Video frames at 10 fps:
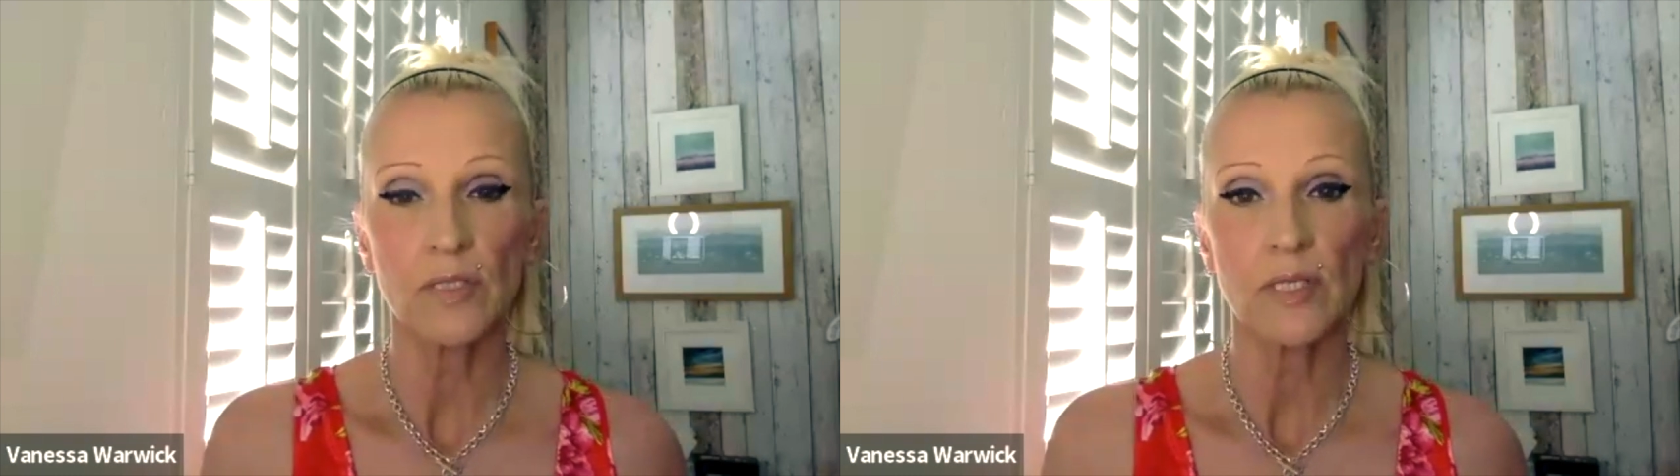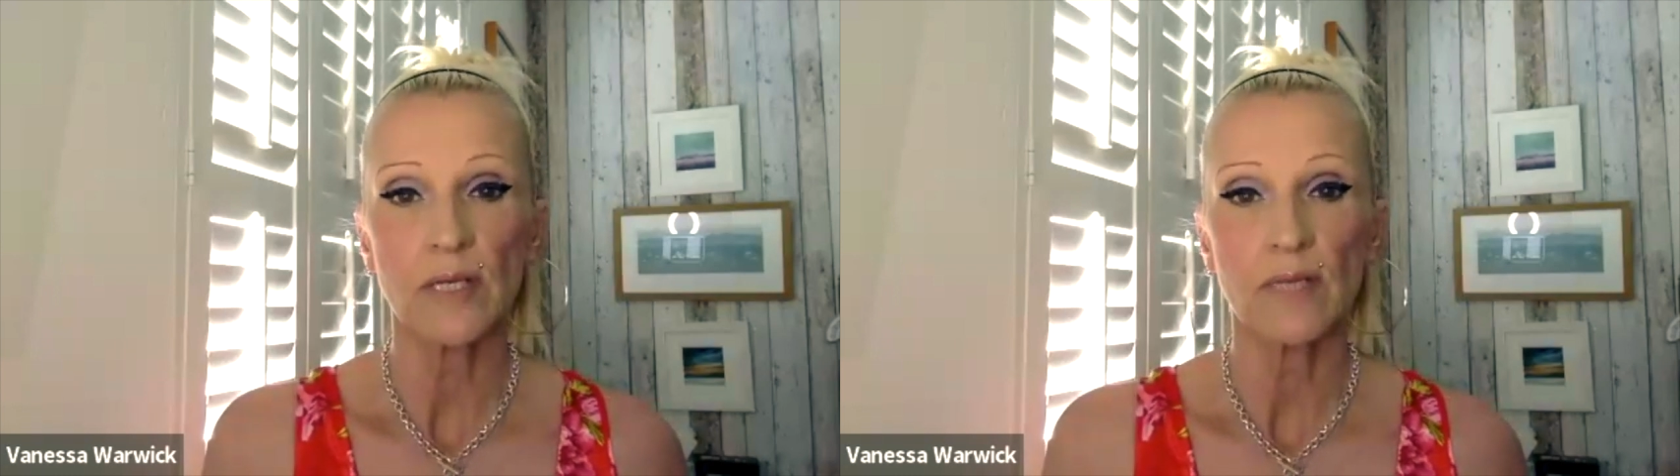
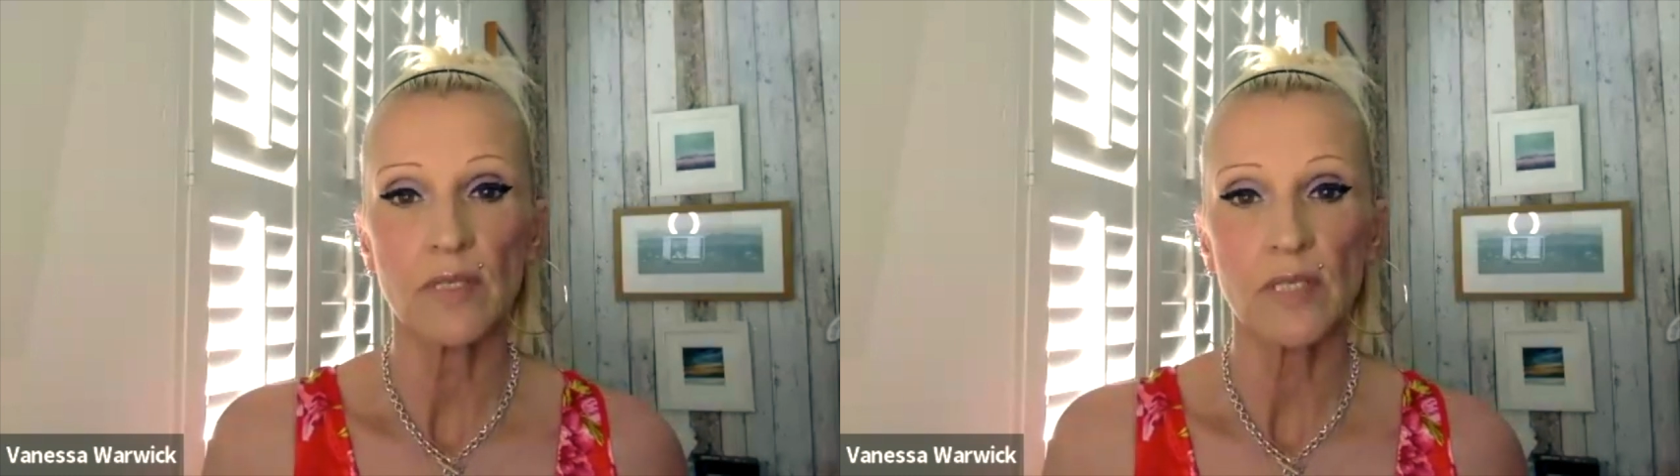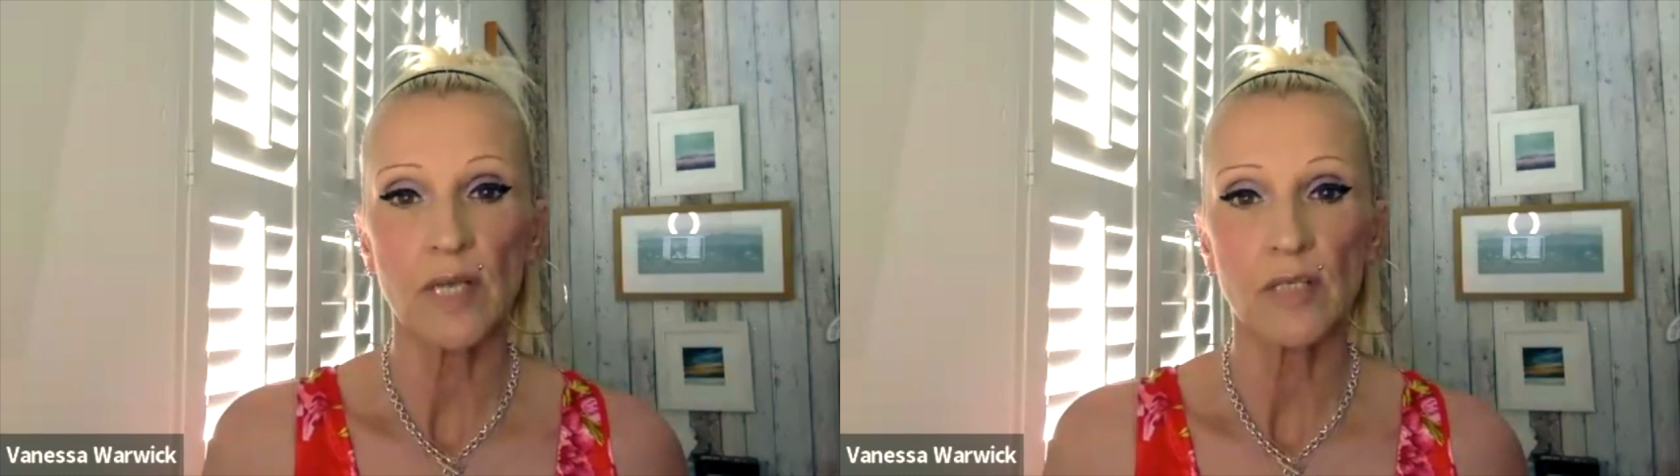to leave the
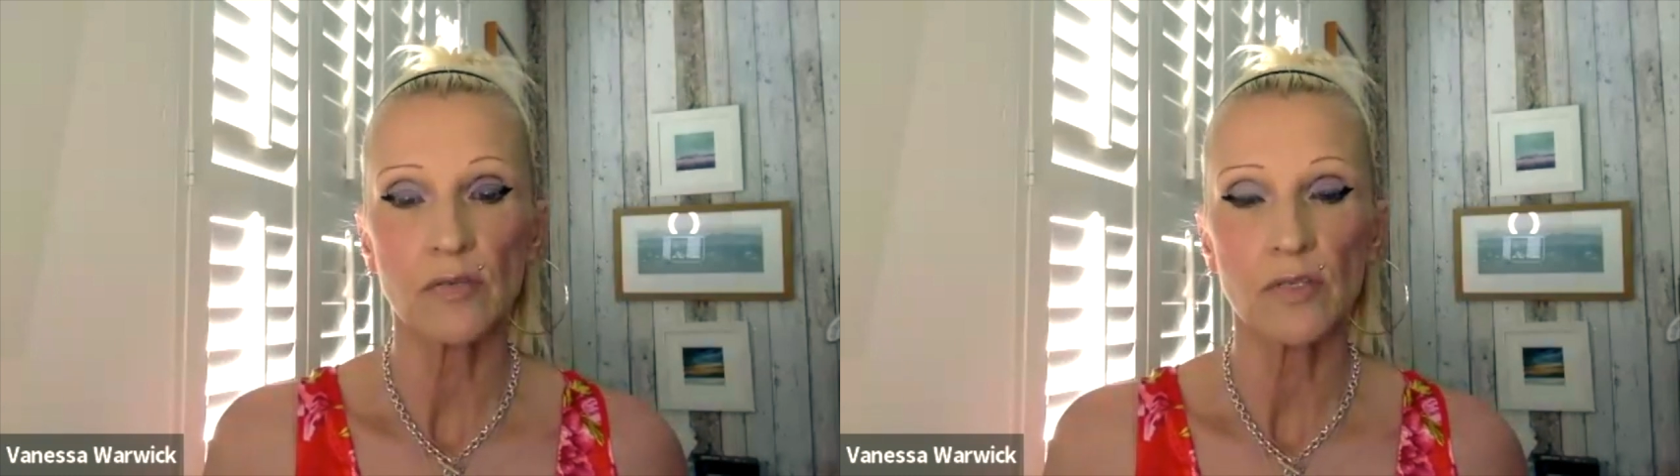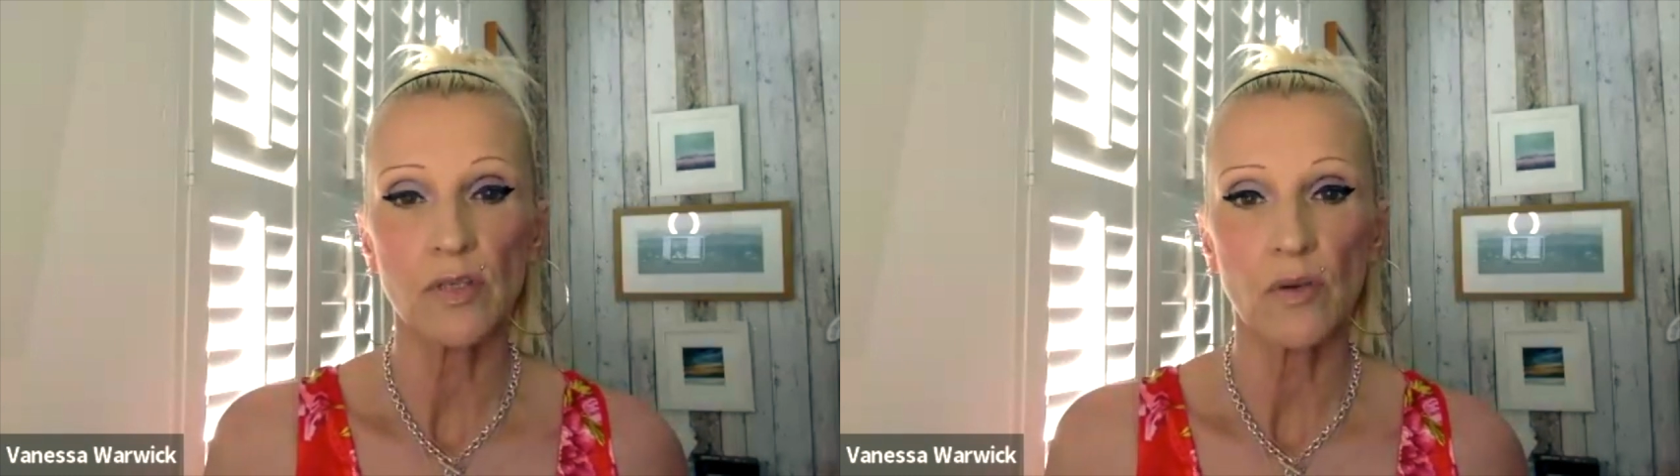sector
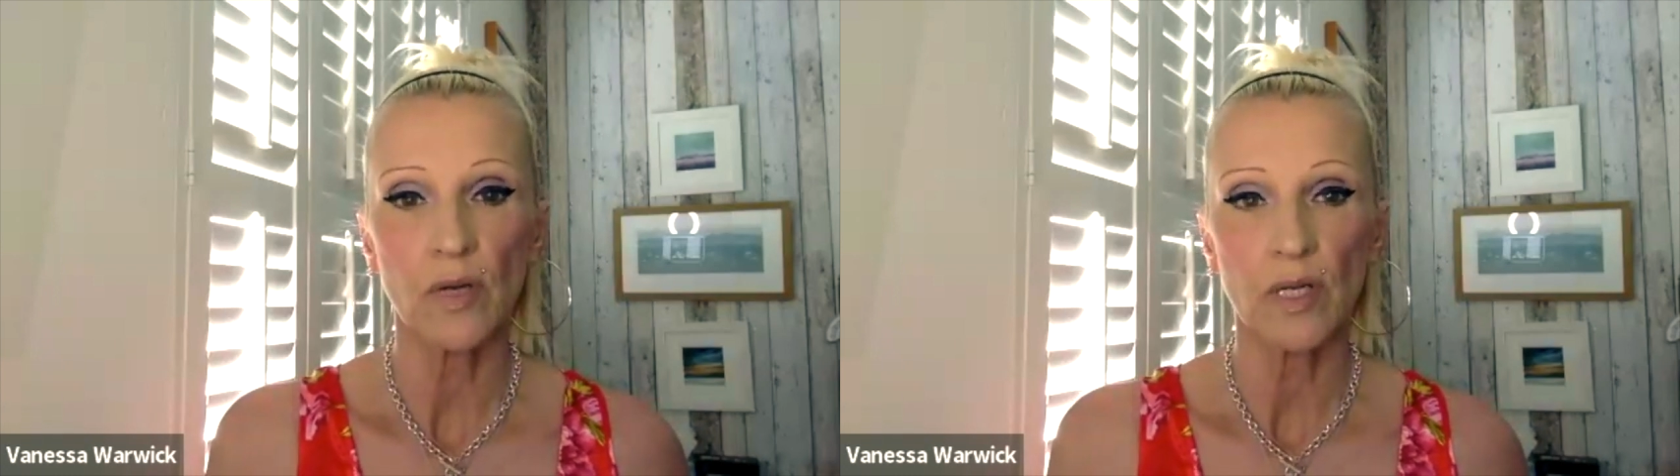and so on.